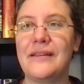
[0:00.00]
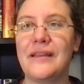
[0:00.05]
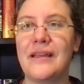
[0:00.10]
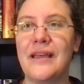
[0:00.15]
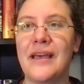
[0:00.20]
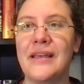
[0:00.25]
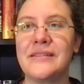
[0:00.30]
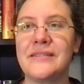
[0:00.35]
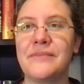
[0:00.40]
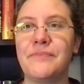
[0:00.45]

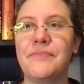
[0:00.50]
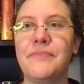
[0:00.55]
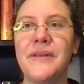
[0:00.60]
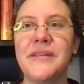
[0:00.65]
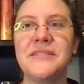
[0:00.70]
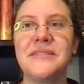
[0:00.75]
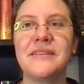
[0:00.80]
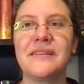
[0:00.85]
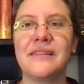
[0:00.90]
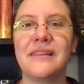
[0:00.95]
as
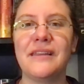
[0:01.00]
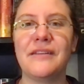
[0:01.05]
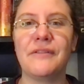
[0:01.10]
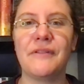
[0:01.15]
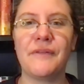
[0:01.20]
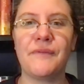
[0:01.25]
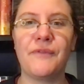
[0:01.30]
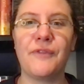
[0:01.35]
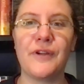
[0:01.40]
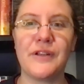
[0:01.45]

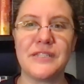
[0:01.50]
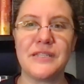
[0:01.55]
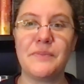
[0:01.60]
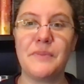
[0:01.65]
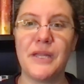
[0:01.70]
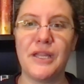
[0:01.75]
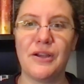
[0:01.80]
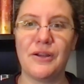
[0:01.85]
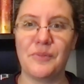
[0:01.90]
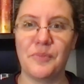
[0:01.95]
basically for it to
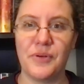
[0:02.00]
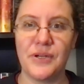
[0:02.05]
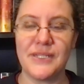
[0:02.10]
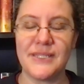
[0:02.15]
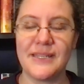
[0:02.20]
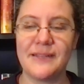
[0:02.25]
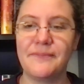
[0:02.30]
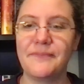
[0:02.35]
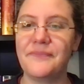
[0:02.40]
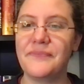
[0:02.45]
be her
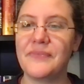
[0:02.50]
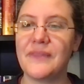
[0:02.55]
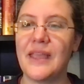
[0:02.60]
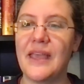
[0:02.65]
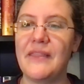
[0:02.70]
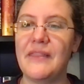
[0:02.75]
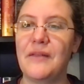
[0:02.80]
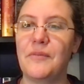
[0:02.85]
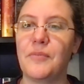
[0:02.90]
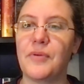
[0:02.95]
prison.
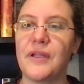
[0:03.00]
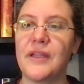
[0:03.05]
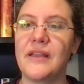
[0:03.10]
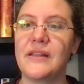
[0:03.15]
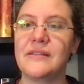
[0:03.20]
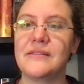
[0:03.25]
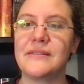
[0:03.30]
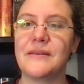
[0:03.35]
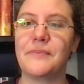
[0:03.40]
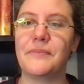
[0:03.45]
And then Priya
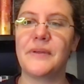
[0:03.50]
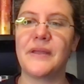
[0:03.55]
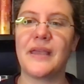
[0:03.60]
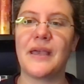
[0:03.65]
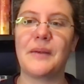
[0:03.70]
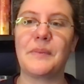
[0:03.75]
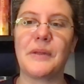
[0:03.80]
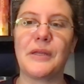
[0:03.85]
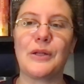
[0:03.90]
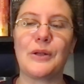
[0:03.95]
ends up
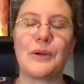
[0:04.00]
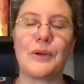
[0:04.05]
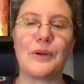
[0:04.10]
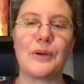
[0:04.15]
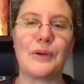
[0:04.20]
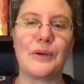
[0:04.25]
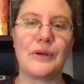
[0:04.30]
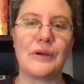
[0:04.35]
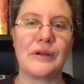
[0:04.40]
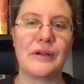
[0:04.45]
becoming
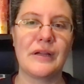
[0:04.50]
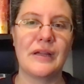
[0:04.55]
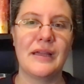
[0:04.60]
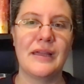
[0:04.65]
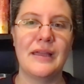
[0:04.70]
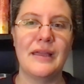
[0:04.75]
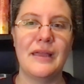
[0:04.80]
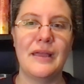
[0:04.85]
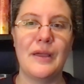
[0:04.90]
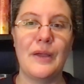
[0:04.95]
her
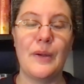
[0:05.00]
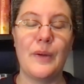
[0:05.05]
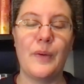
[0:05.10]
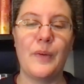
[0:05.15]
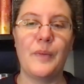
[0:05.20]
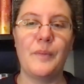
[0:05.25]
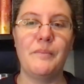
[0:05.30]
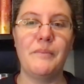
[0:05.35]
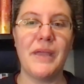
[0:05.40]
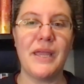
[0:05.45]

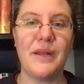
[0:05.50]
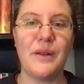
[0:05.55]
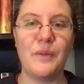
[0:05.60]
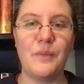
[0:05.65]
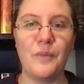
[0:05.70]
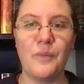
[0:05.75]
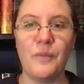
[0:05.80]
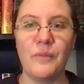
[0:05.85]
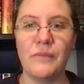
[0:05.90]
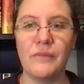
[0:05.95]

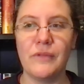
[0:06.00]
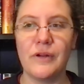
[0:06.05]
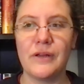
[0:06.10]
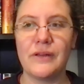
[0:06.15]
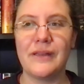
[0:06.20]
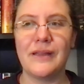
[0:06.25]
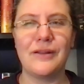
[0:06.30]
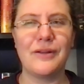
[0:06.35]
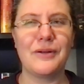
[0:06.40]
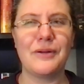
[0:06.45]
maiden,
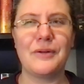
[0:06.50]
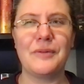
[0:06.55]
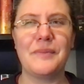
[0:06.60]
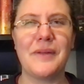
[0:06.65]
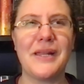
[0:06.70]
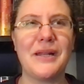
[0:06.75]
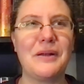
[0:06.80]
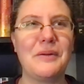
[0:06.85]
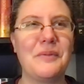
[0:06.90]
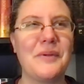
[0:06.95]
yeah, her
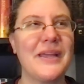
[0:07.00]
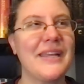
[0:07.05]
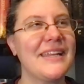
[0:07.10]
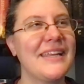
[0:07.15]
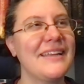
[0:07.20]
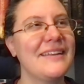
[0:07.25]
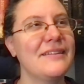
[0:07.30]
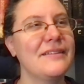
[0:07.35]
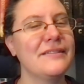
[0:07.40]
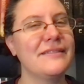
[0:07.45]
maiden
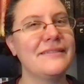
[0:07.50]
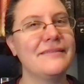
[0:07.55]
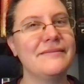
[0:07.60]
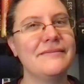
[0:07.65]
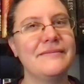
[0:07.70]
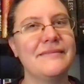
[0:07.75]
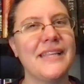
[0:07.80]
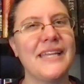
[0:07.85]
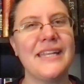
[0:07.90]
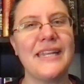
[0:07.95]
waiting,
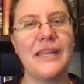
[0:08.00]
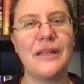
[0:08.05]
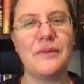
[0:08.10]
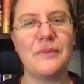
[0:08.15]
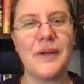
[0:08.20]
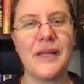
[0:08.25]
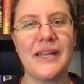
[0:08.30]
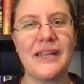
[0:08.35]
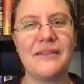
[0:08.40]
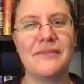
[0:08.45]
lady in
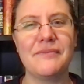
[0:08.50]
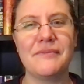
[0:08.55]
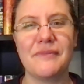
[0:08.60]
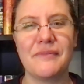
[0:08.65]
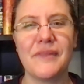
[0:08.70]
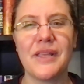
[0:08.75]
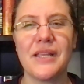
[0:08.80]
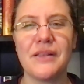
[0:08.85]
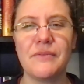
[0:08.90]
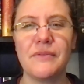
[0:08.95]
waiting.
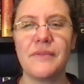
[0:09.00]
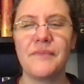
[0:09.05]
Eh,